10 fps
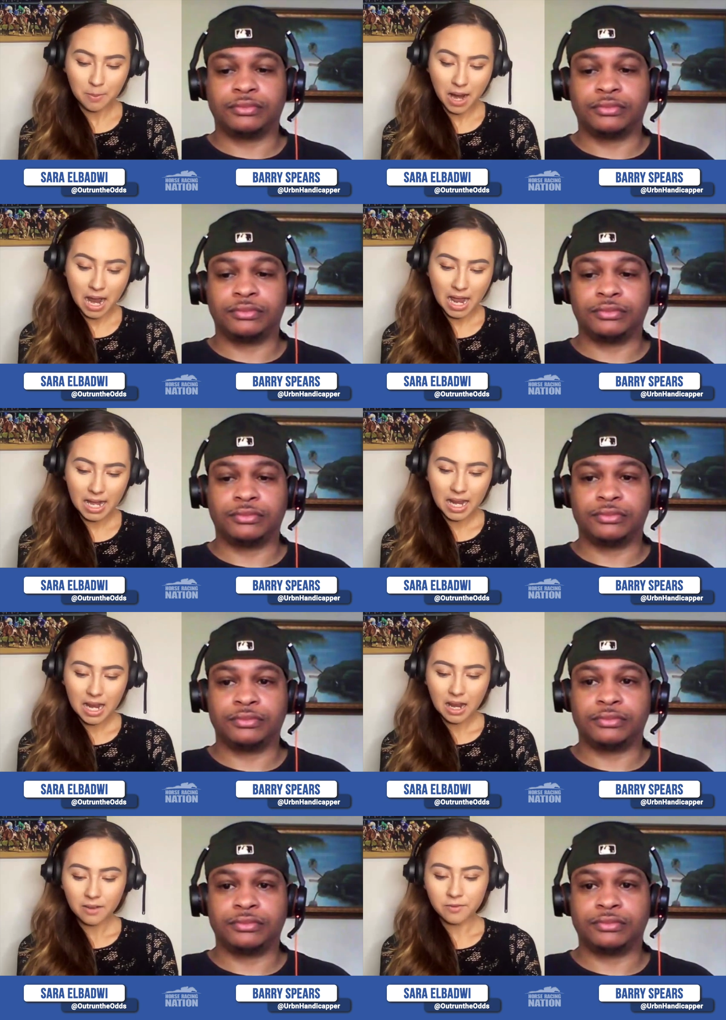Speaker 1: But
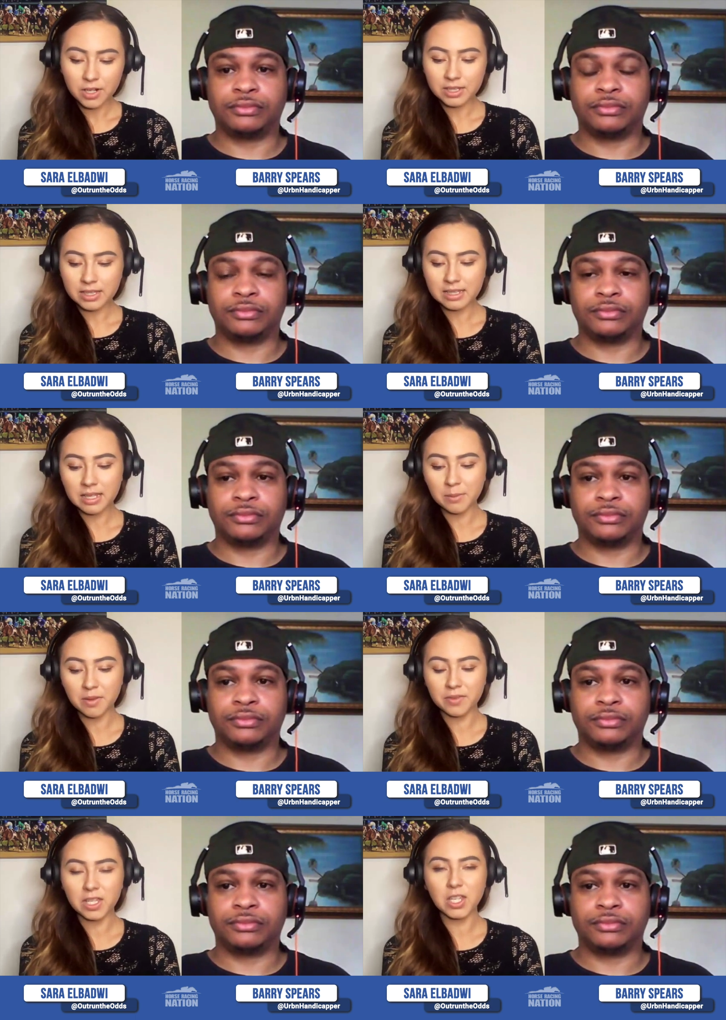versus some
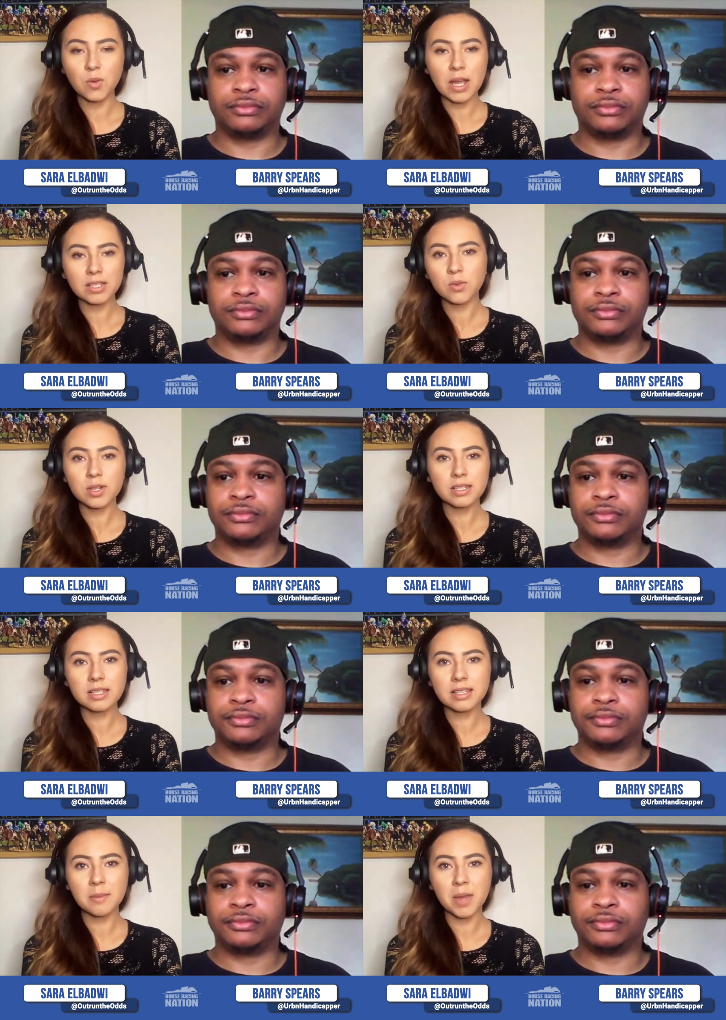of the US
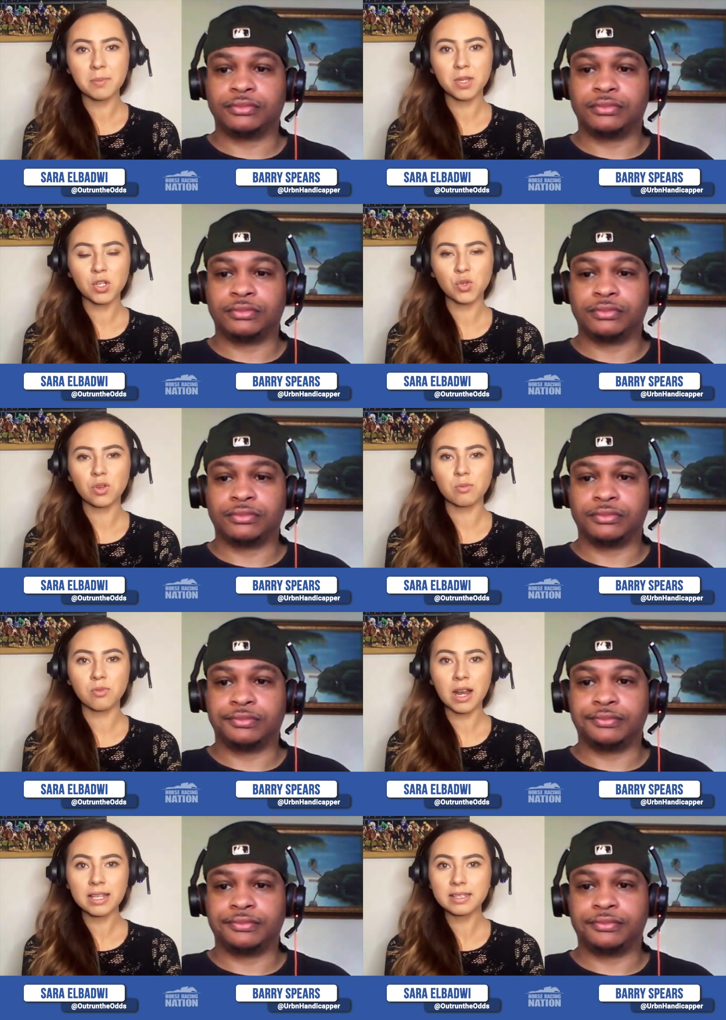horses that might be a shorter
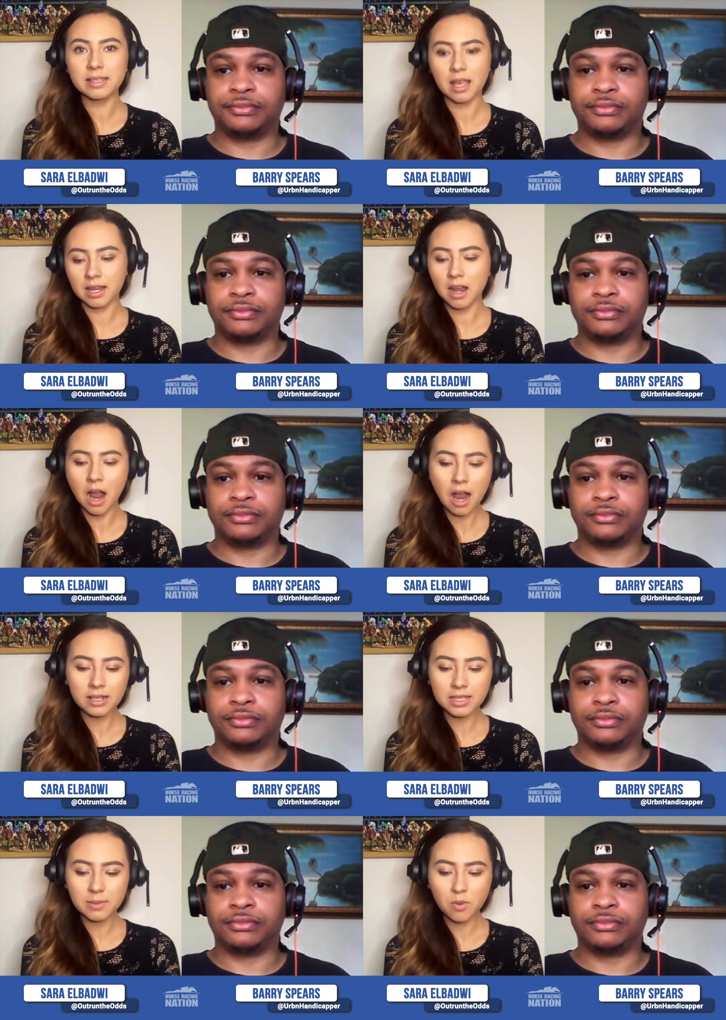price, like
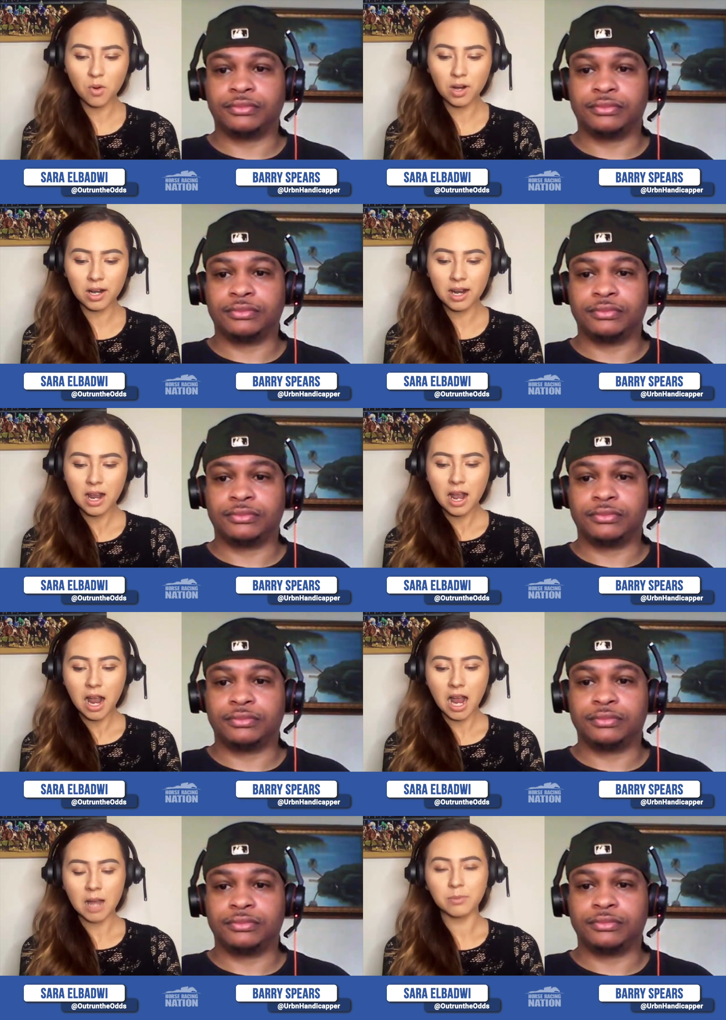Oxymore,
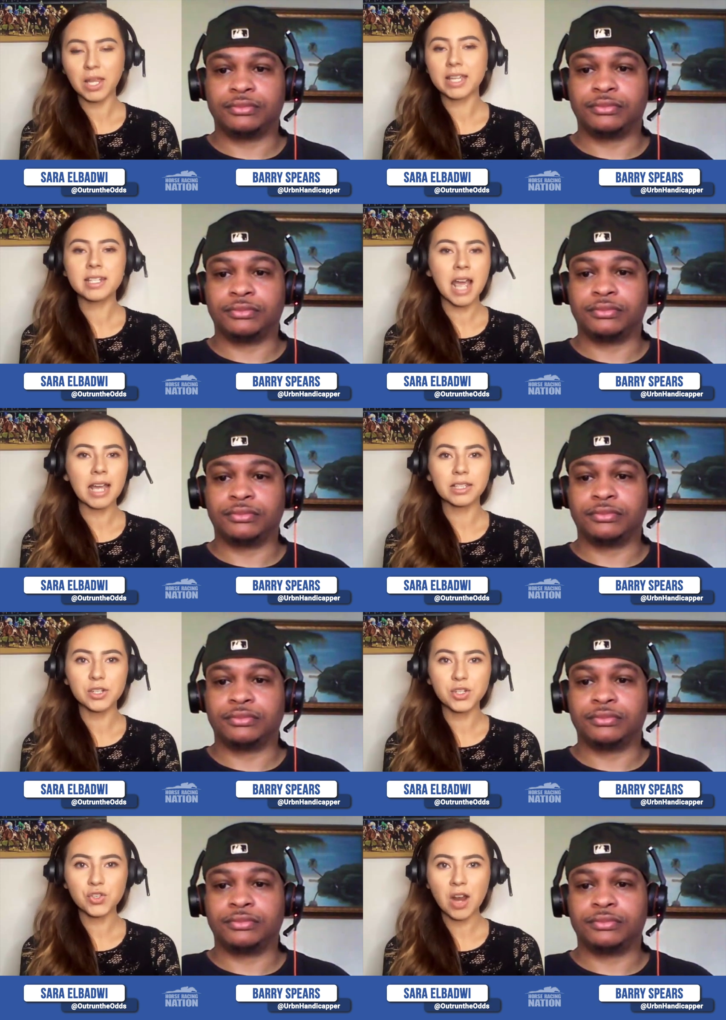um, like
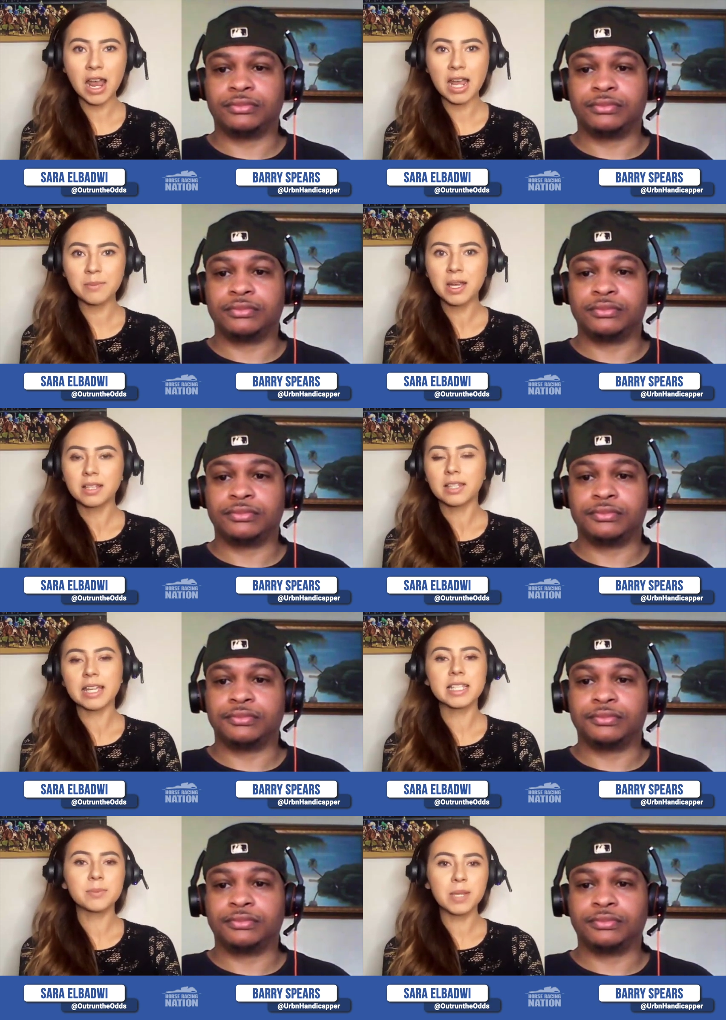Tyler's Tribe,
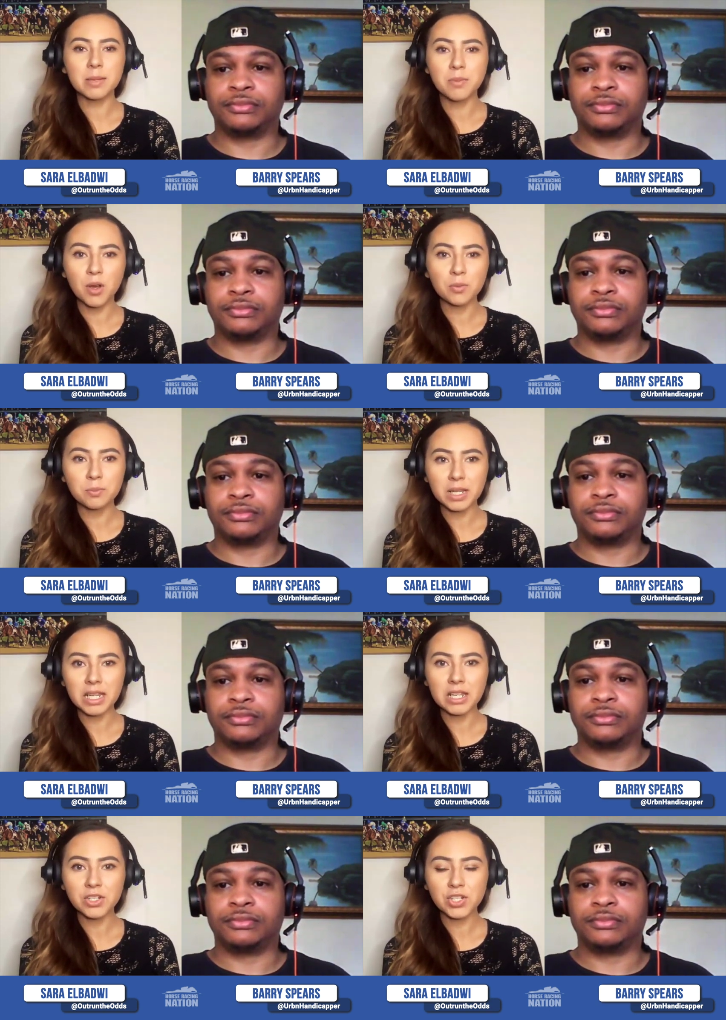like Speedboat
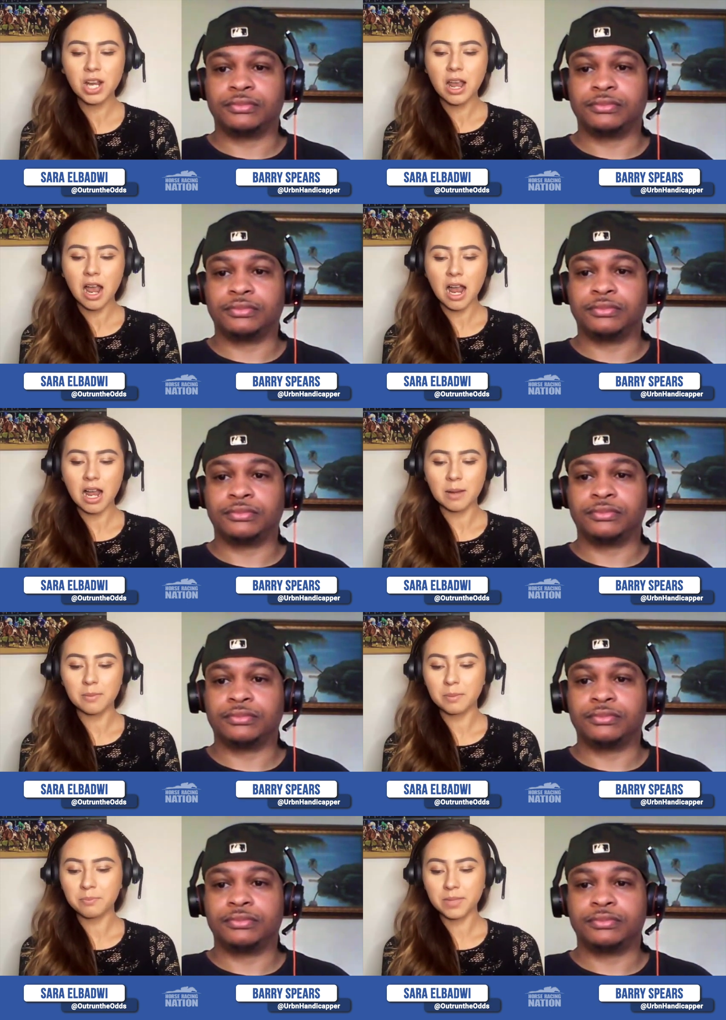Beach,
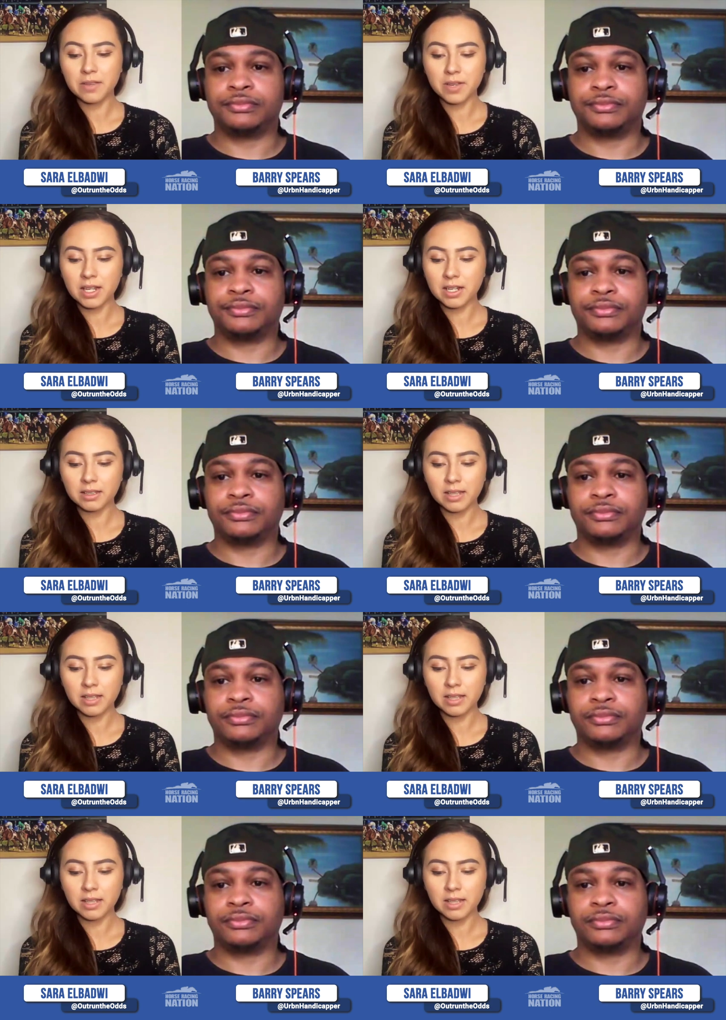um, even
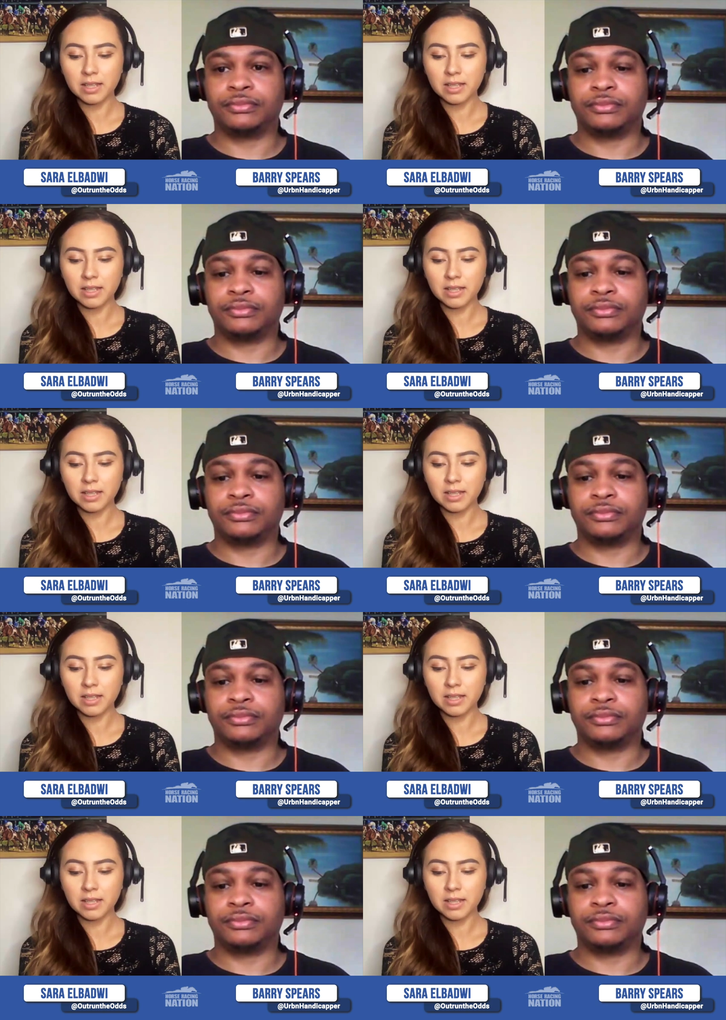like,